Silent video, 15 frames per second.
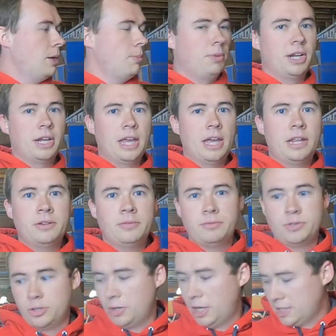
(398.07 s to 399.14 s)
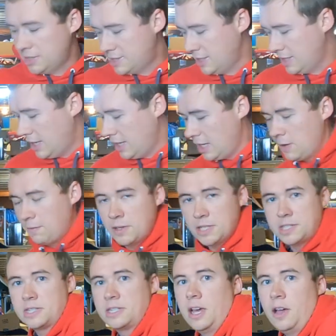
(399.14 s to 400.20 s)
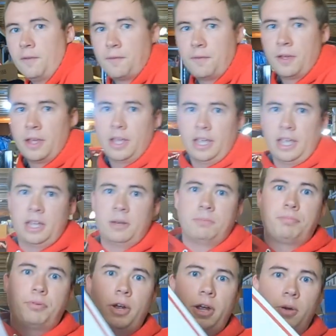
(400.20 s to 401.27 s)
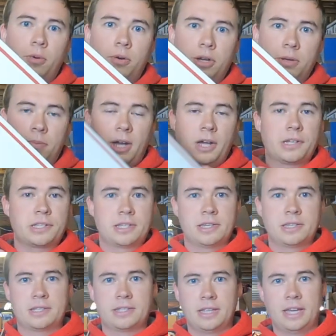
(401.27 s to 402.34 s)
But again, do not send any of this stuff in priority boxes.